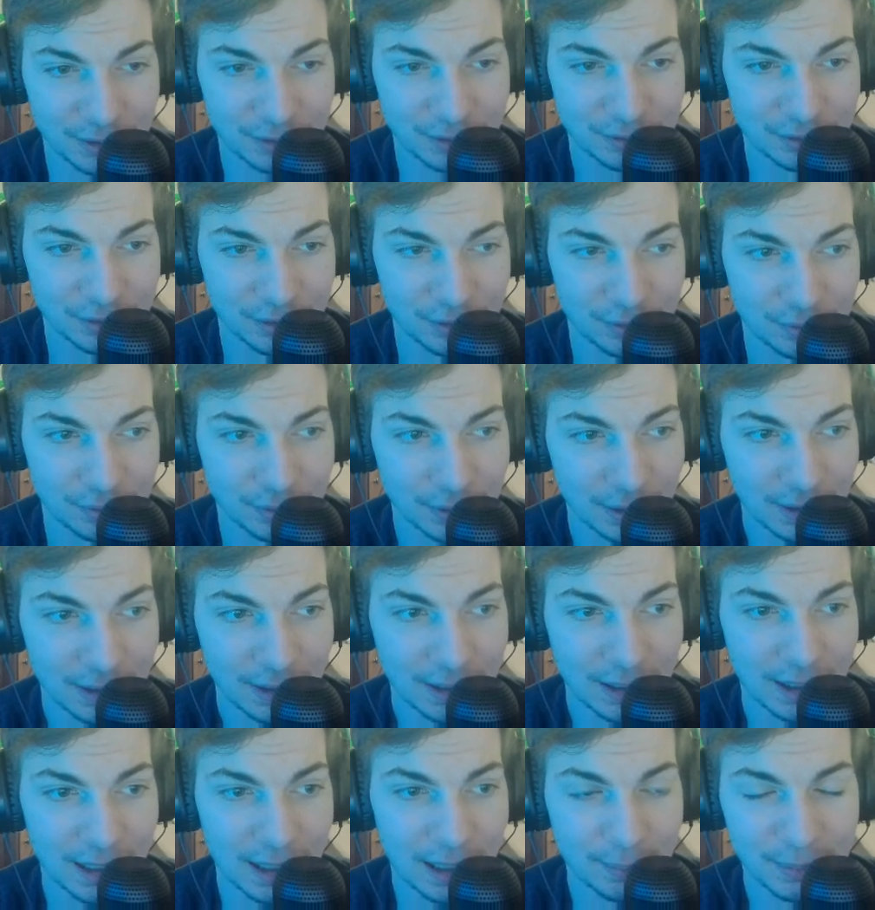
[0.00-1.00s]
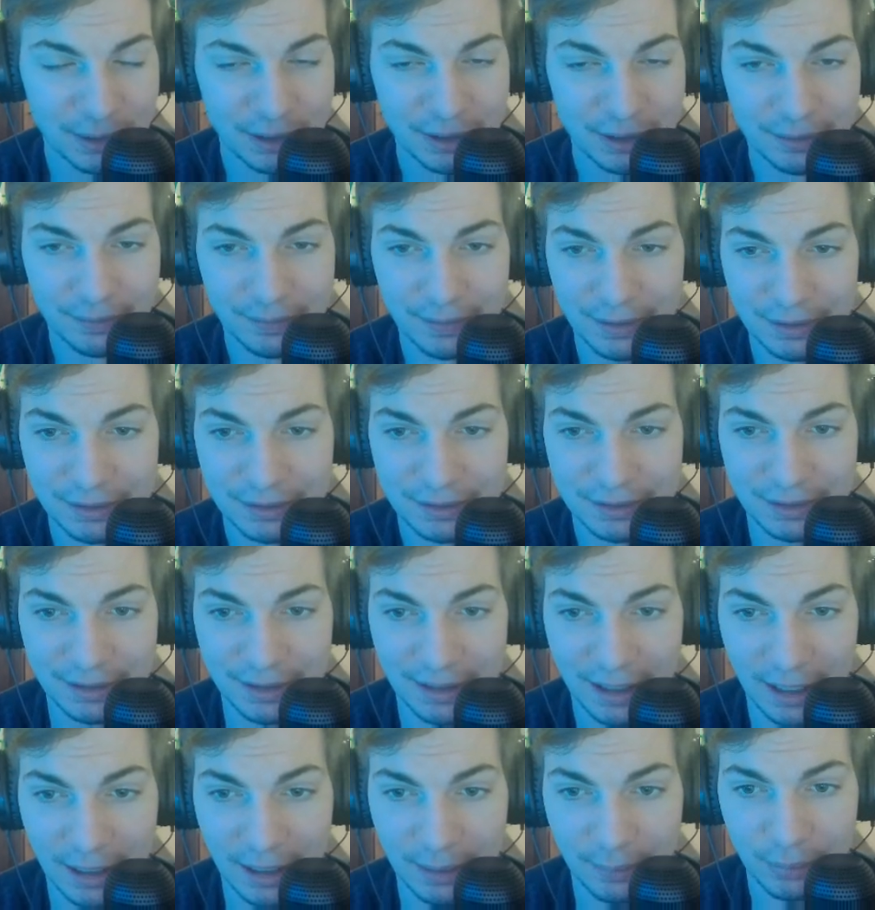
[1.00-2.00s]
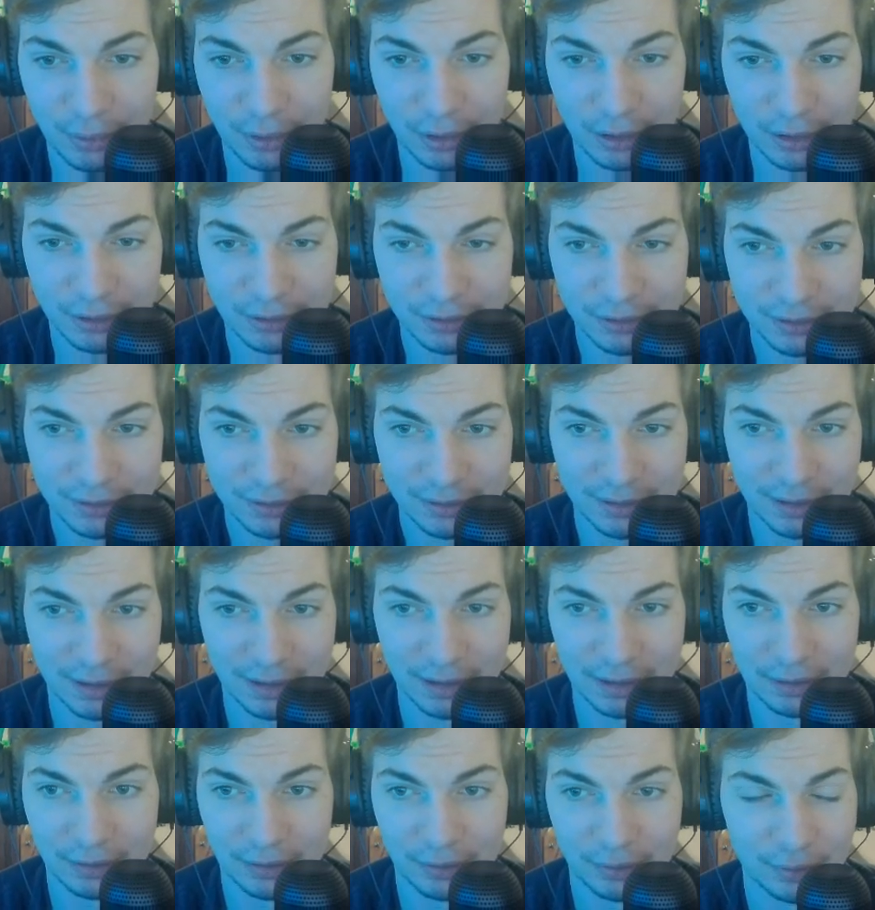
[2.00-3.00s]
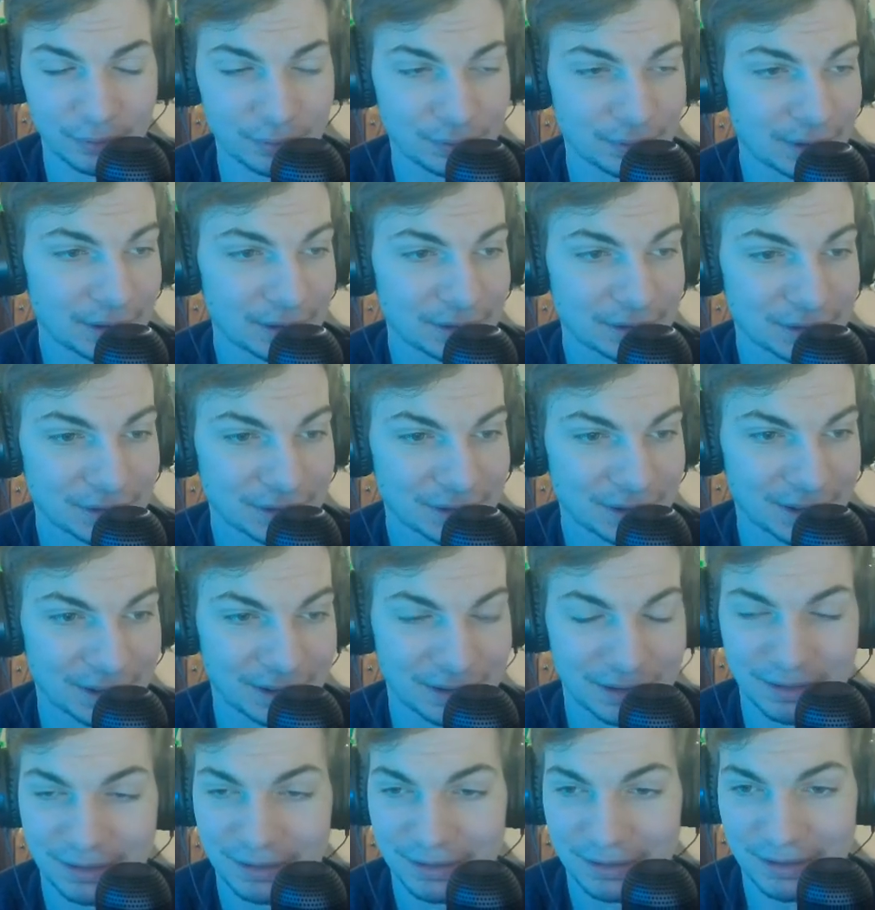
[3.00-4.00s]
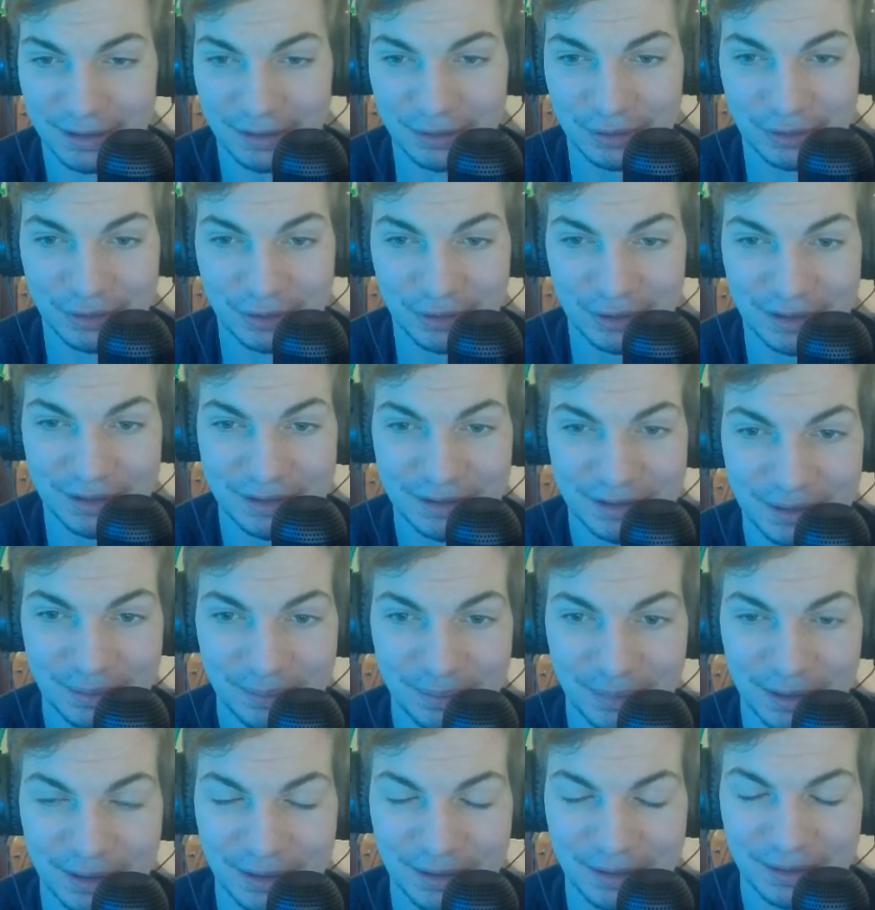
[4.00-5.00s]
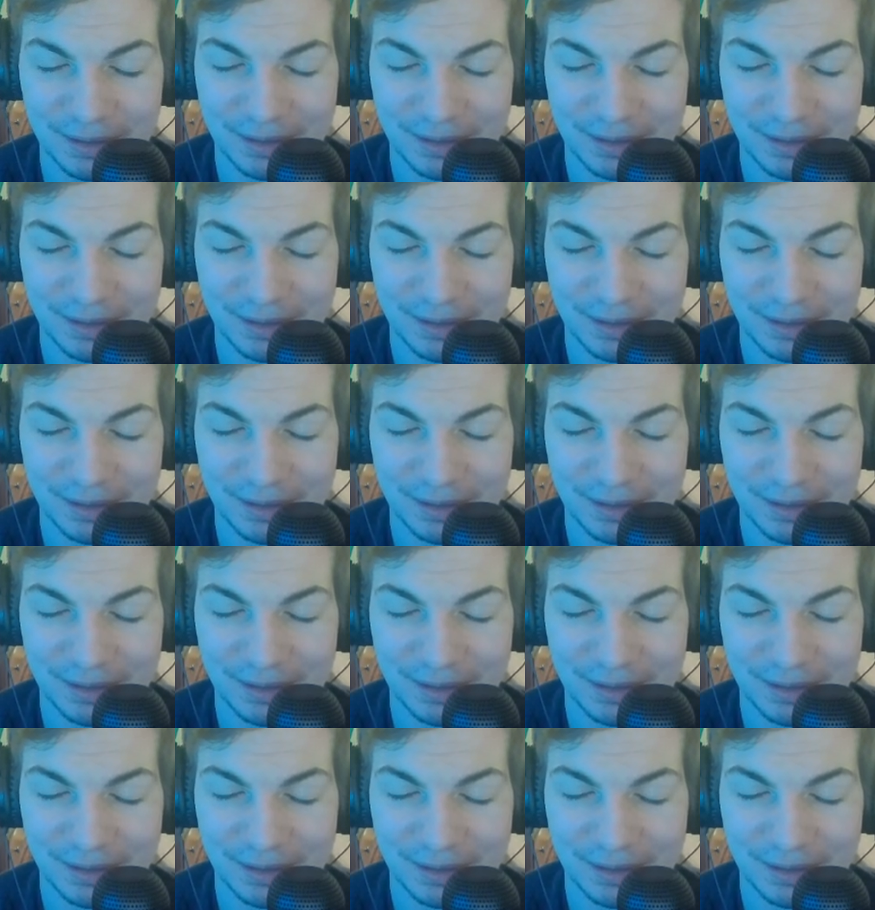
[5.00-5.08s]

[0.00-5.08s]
So, I'm going to give this an A+. I know that's kind of sounds crazy, but